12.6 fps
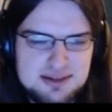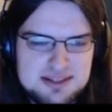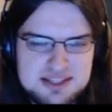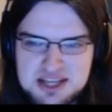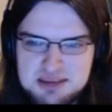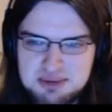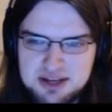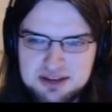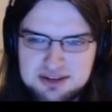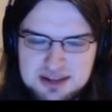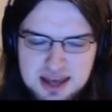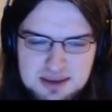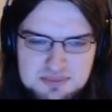It's a shame I
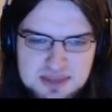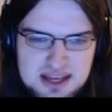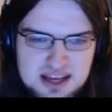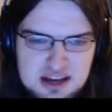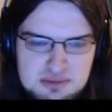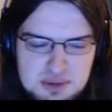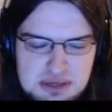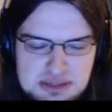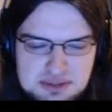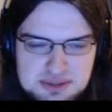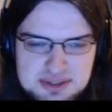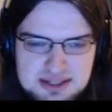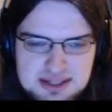couldn't get Como.